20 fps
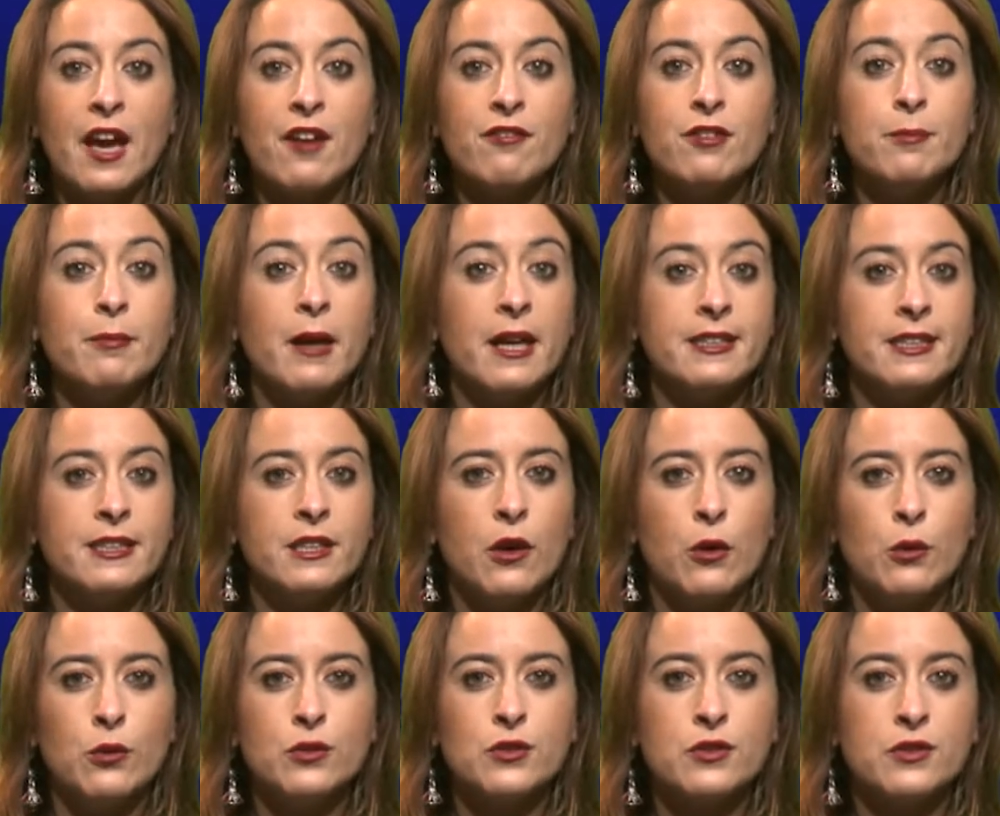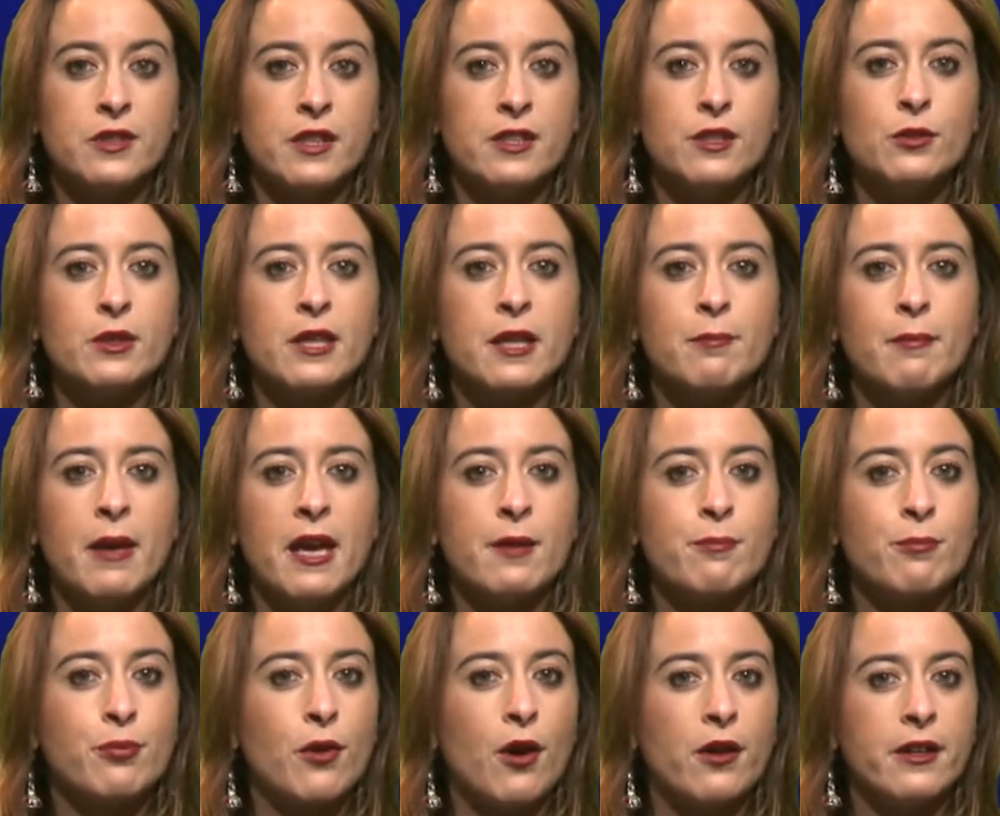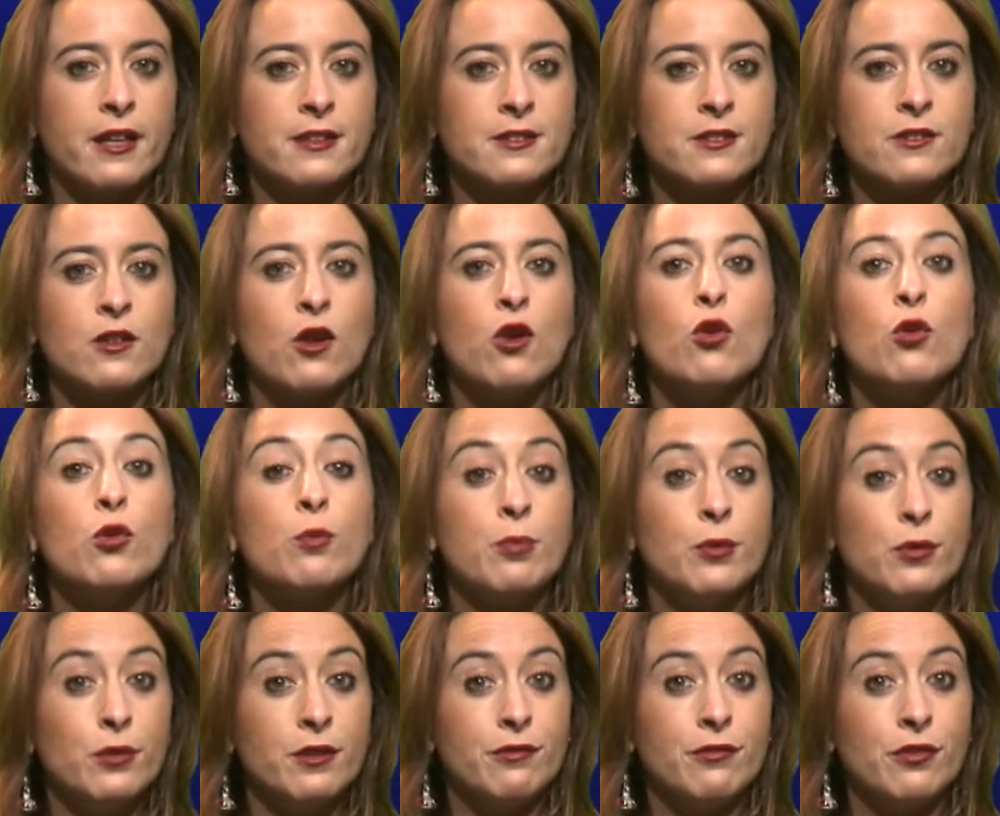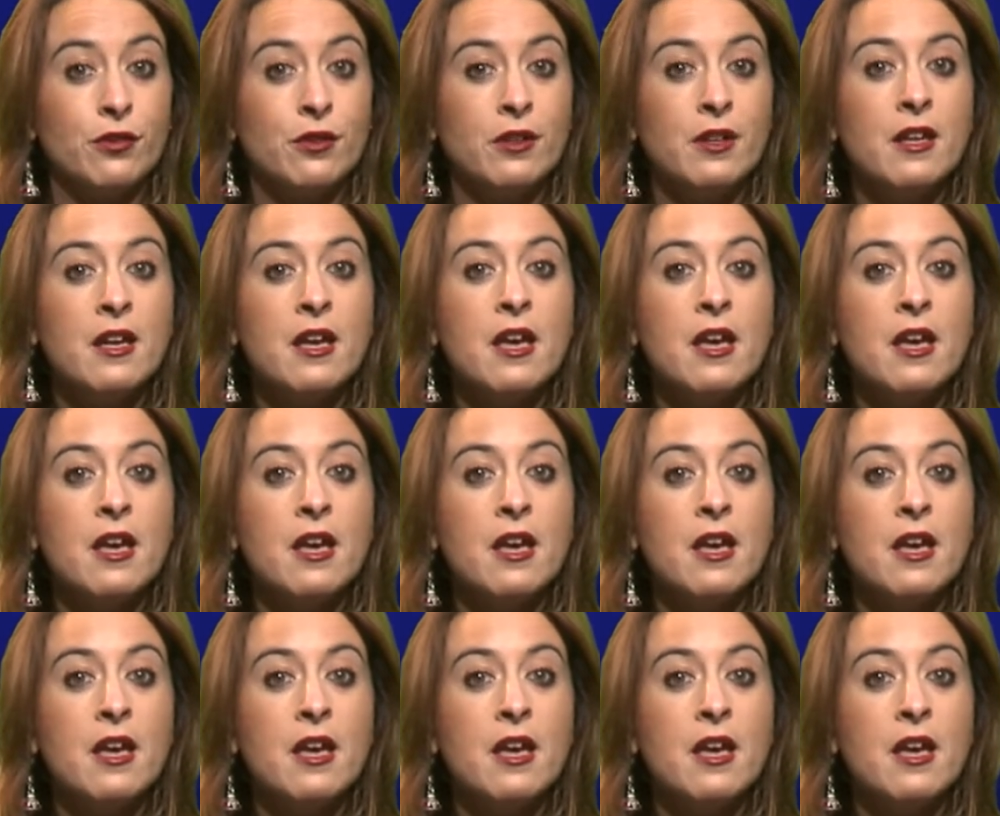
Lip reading: everybody knows that you can make products look beautiful,